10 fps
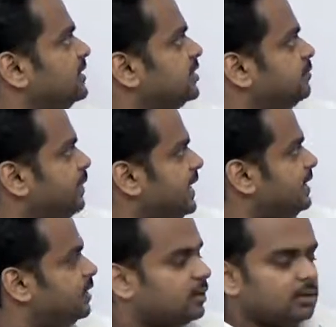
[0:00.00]

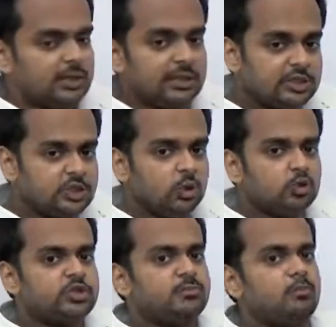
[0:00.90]
speak is
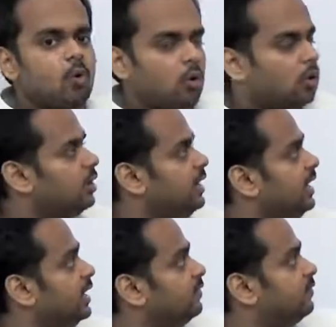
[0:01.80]
used more
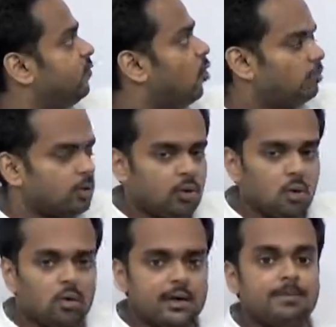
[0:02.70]
in formal
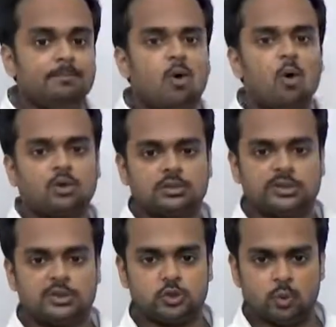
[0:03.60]
or important
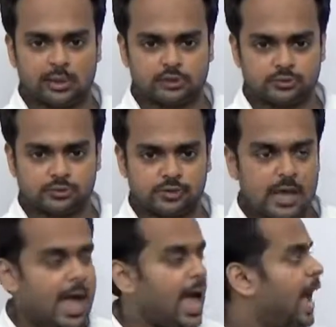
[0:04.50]
situations,
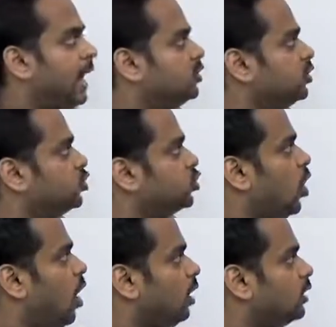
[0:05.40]
and
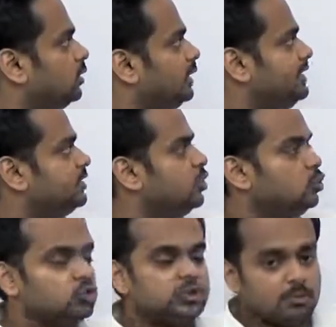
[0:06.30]
talk is
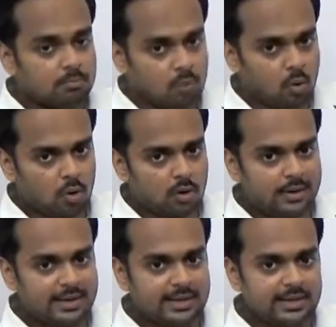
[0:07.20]
used
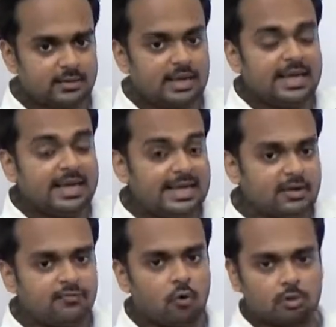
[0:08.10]
more in
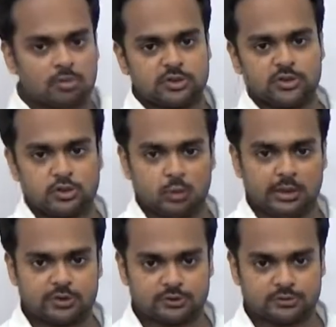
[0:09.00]
informal
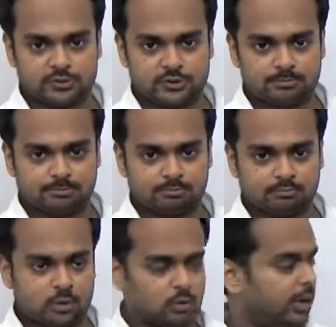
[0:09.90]
situations.
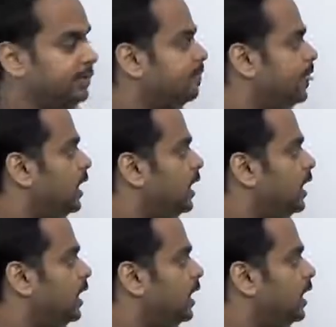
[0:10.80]
Okay,